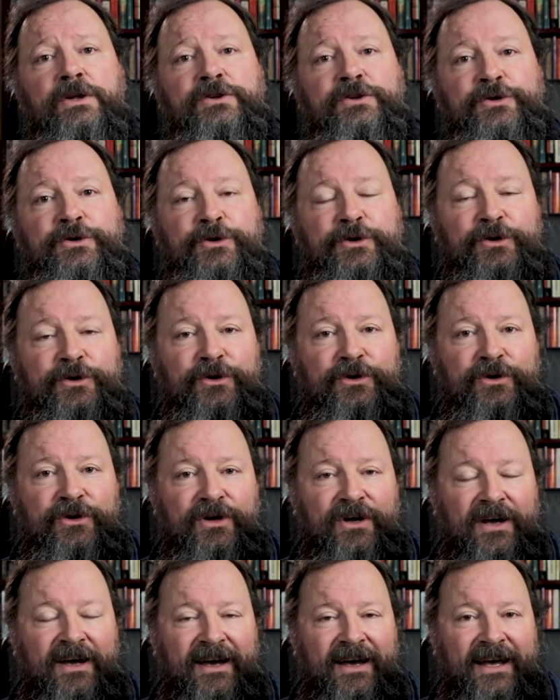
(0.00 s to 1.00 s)
to
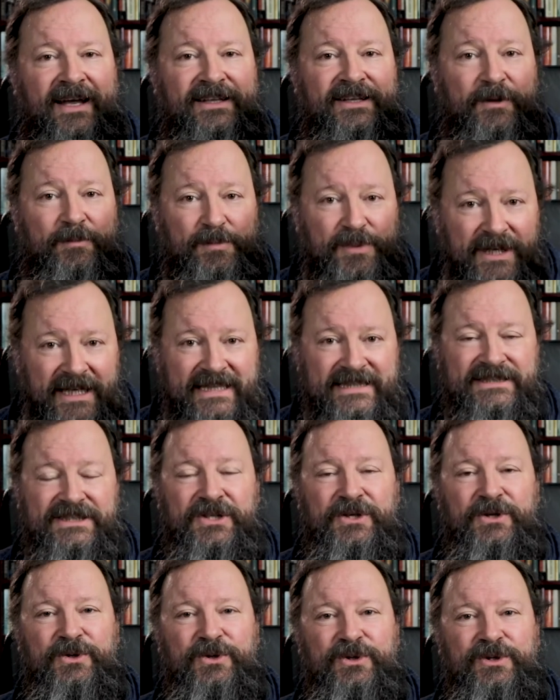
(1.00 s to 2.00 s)
the
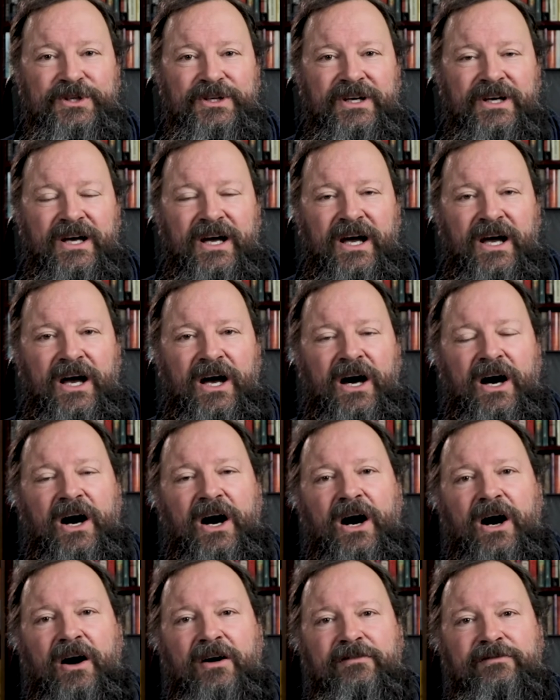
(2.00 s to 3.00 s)
priesthood
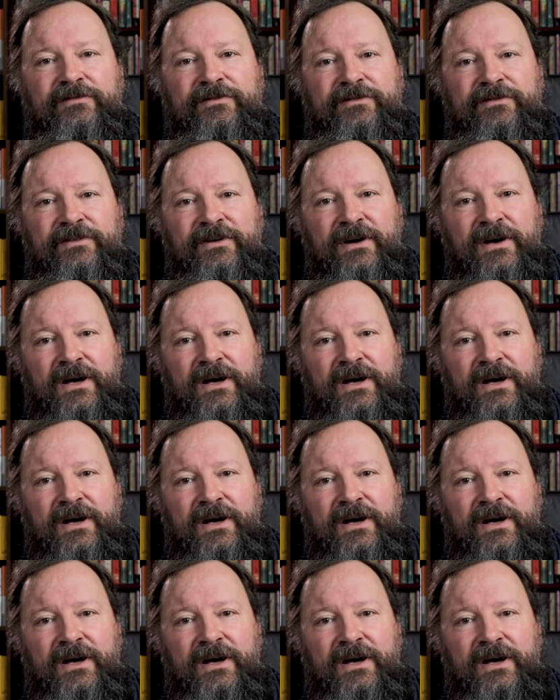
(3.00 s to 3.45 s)
of